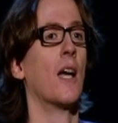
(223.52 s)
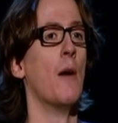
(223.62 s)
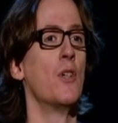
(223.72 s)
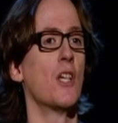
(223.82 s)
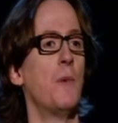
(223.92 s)

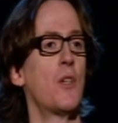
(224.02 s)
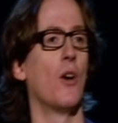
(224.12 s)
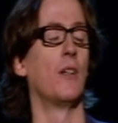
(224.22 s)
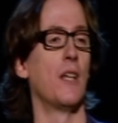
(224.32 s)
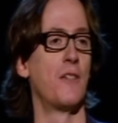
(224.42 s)
Can we just be
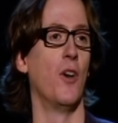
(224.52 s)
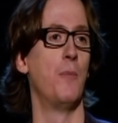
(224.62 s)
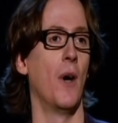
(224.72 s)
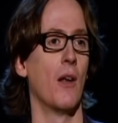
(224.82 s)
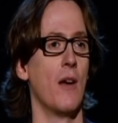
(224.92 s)
sure that this
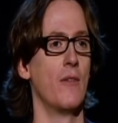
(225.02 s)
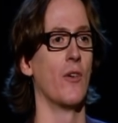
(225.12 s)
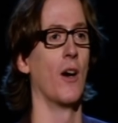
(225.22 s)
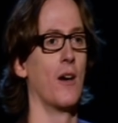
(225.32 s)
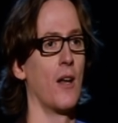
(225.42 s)
footballer I've
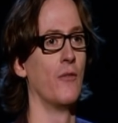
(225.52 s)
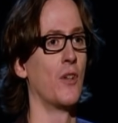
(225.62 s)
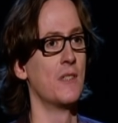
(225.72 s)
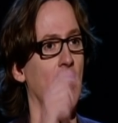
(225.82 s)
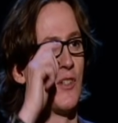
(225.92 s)
never heard of
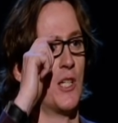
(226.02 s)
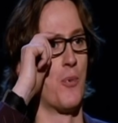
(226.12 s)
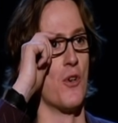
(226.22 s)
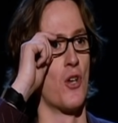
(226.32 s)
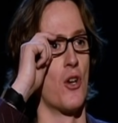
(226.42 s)
doesn't have a
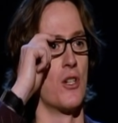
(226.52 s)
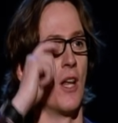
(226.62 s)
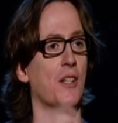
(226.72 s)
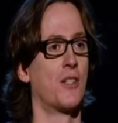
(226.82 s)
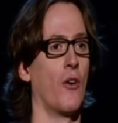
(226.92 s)
super injunction
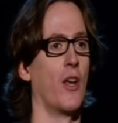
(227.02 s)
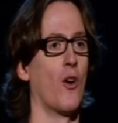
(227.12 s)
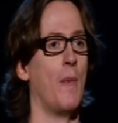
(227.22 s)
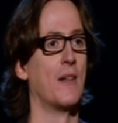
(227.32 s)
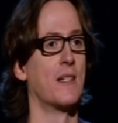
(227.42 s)
on the story
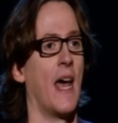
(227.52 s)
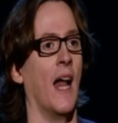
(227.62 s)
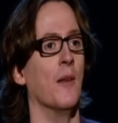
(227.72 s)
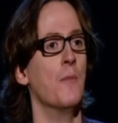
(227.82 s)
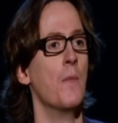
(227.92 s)
you're about to tell?